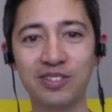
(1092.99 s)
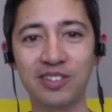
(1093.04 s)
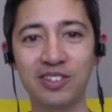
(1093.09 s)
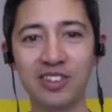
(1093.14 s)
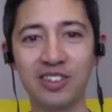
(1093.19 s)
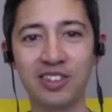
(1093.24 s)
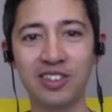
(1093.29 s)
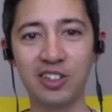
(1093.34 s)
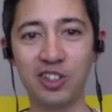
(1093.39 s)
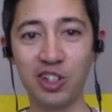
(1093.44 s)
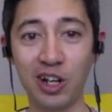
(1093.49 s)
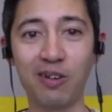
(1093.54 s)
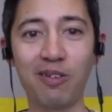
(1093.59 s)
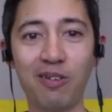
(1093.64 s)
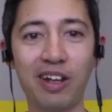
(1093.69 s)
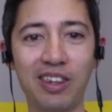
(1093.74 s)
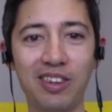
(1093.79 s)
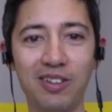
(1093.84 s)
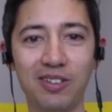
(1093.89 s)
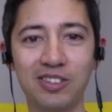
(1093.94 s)
to
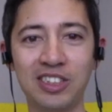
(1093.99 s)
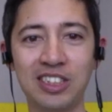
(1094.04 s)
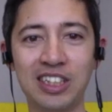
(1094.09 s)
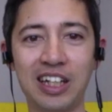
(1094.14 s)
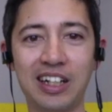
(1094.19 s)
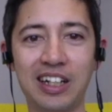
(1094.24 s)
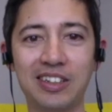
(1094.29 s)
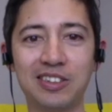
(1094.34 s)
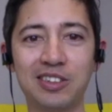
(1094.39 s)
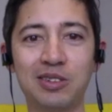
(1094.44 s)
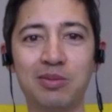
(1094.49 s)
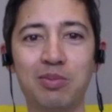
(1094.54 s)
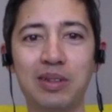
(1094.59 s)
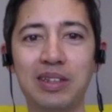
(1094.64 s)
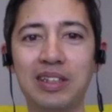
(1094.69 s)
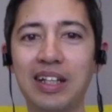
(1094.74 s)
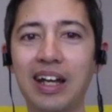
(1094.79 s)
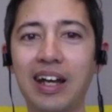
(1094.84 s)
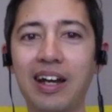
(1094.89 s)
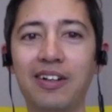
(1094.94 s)
generate those sales,
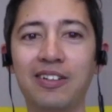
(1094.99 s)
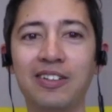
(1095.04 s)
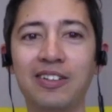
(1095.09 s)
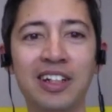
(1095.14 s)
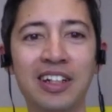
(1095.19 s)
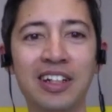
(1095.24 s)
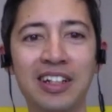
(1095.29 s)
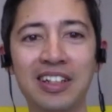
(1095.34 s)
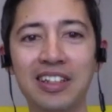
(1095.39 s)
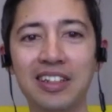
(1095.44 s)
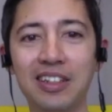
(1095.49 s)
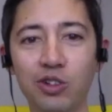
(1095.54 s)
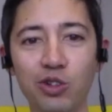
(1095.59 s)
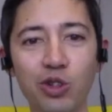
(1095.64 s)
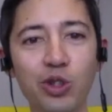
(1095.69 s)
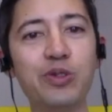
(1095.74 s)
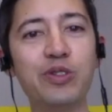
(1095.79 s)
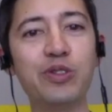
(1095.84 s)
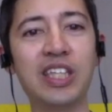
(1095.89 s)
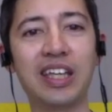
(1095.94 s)
but now they're
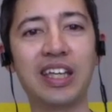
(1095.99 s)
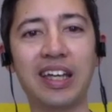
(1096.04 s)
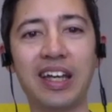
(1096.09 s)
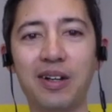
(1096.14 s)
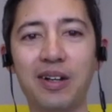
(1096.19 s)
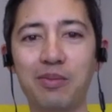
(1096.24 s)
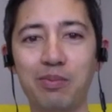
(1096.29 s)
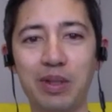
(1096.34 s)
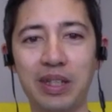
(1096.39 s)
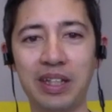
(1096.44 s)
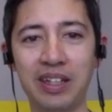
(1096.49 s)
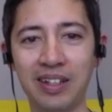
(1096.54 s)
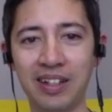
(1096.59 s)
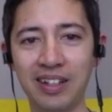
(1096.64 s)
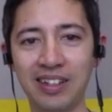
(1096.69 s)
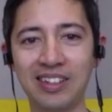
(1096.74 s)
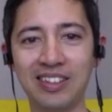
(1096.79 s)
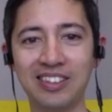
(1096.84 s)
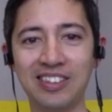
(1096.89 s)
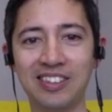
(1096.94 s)
losing out
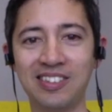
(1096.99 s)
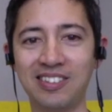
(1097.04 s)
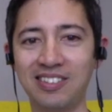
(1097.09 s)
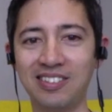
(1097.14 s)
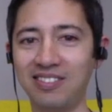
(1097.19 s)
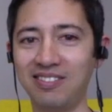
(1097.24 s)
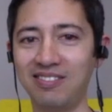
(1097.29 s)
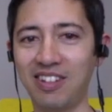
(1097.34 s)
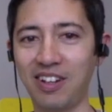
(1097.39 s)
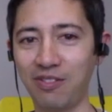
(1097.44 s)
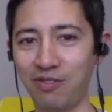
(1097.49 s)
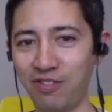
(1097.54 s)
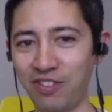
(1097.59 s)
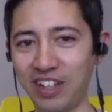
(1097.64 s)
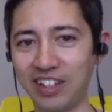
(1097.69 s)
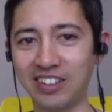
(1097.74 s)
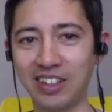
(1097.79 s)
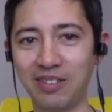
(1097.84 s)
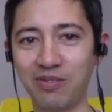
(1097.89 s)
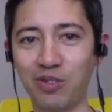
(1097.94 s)
because of
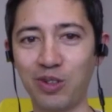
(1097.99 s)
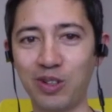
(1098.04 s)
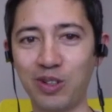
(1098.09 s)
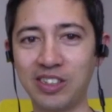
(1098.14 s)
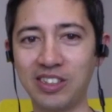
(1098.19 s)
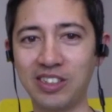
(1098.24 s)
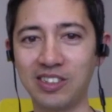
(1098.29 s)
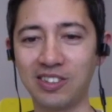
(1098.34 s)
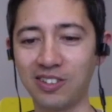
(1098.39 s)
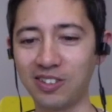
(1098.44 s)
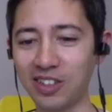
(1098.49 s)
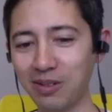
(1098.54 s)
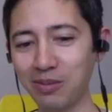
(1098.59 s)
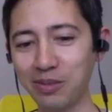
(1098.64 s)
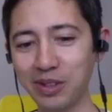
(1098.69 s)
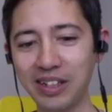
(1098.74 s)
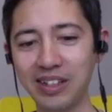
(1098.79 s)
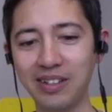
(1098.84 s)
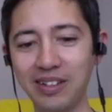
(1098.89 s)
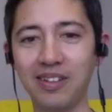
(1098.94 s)
failed invoices. So tell
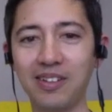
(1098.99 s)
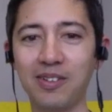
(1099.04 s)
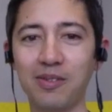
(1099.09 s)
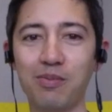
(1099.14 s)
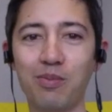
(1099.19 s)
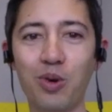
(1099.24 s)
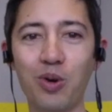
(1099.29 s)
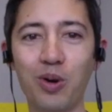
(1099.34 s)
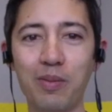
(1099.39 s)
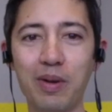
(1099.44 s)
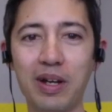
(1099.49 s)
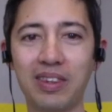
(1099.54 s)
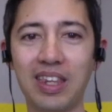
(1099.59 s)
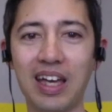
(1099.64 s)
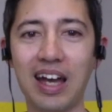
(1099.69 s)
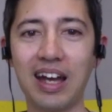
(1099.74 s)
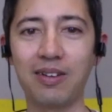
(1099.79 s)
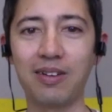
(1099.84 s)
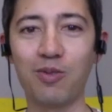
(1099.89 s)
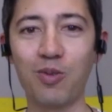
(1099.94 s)
me more about
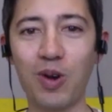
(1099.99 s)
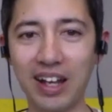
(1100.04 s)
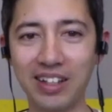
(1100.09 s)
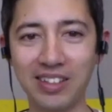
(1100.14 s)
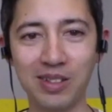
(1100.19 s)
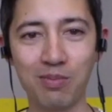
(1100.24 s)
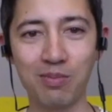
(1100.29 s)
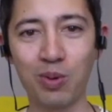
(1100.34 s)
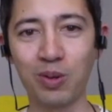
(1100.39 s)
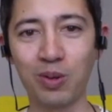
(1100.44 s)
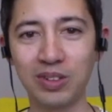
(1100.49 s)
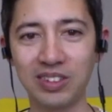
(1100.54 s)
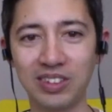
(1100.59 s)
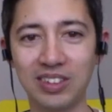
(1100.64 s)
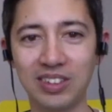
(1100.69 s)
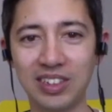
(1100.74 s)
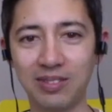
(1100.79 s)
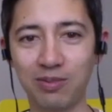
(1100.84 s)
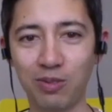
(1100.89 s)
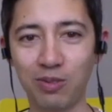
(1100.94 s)
that, why it's
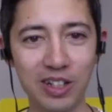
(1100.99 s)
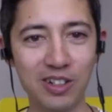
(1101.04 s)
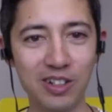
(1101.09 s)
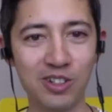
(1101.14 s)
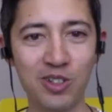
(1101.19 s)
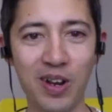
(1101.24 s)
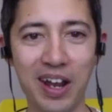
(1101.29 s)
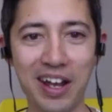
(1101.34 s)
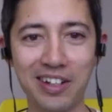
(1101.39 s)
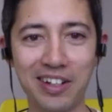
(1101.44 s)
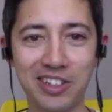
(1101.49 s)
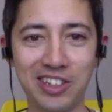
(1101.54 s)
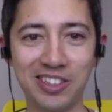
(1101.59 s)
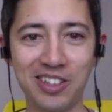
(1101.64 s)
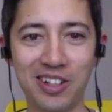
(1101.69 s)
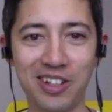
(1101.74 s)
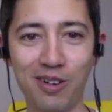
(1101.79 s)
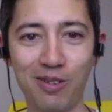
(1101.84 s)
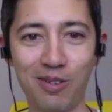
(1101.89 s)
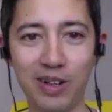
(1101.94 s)
important, and what your strategies
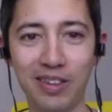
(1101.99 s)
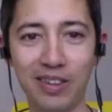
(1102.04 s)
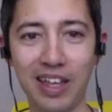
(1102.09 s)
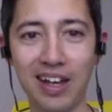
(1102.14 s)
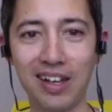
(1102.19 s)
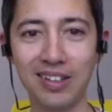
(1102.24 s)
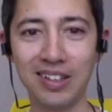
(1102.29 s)
are around that.